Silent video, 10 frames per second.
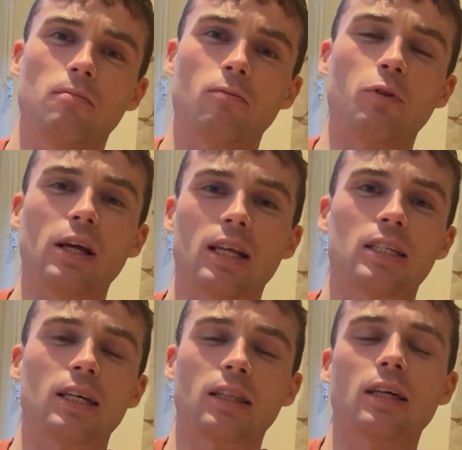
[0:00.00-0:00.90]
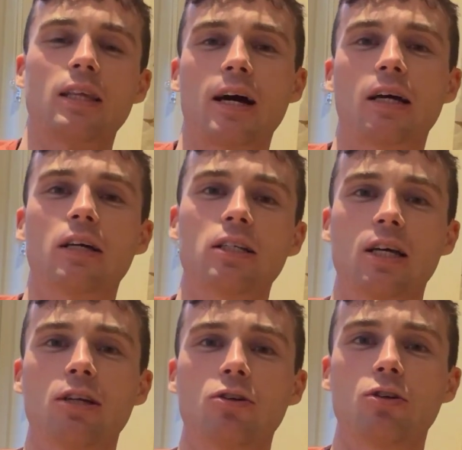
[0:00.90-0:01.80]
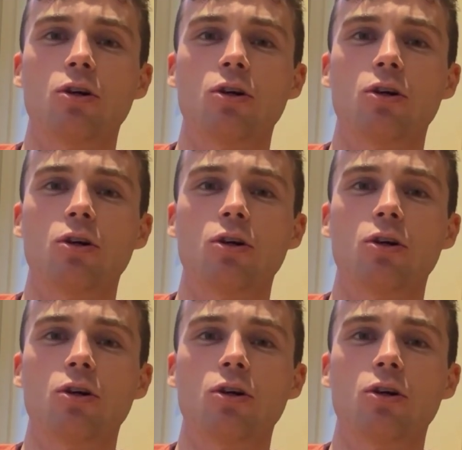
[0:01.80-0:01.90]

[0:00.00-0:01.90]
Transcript: realistic that that could continue